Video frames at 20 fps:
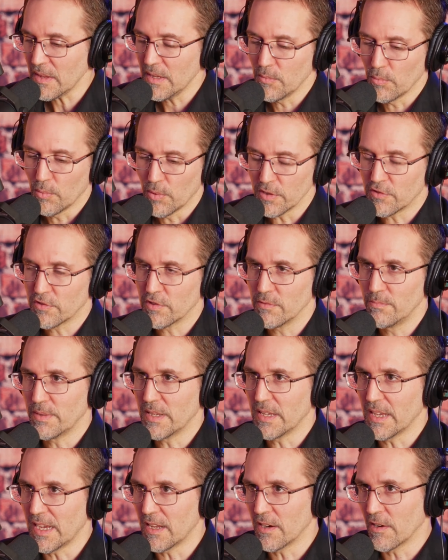And what should
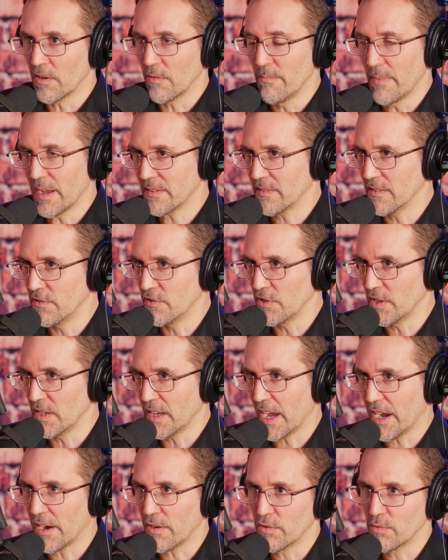be in our messaging?
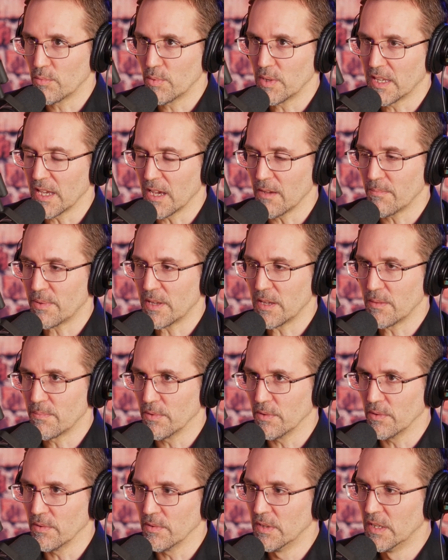How do we get
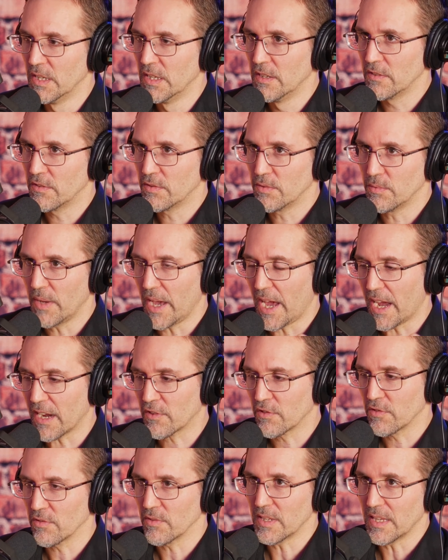people to
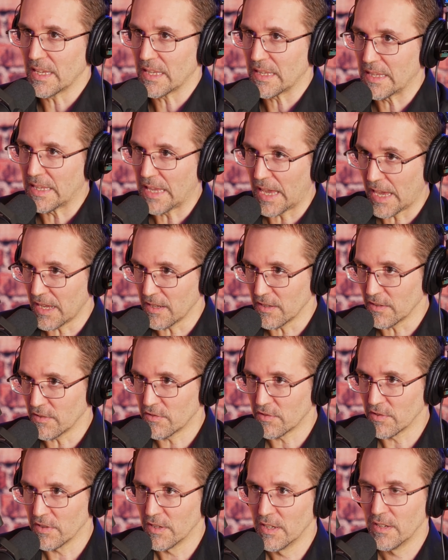actually
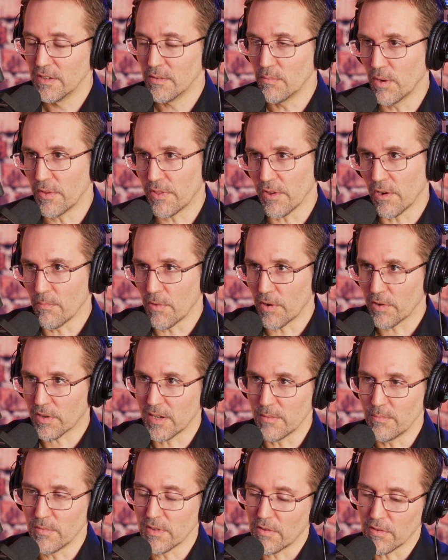engage with our
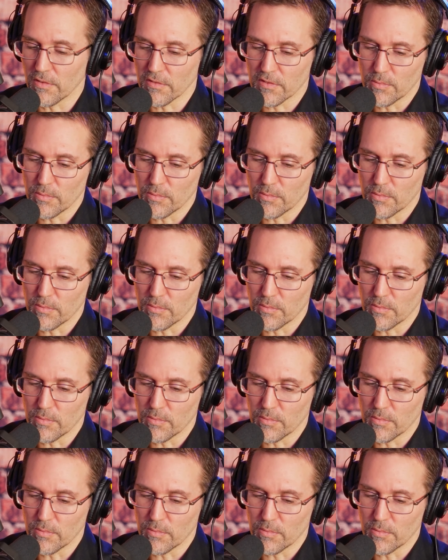marketing material?